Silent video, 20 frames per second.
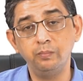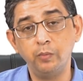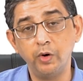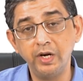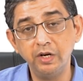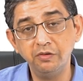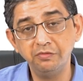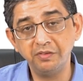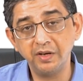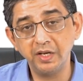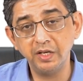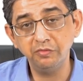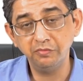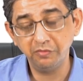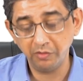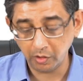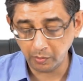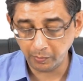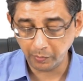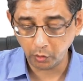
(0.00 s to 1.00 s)
0.5
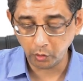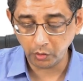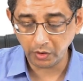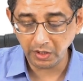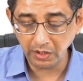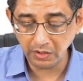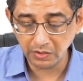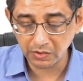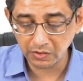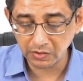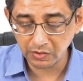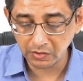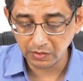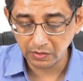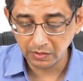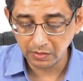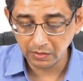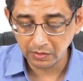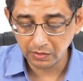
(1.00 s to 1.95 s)
for proteins.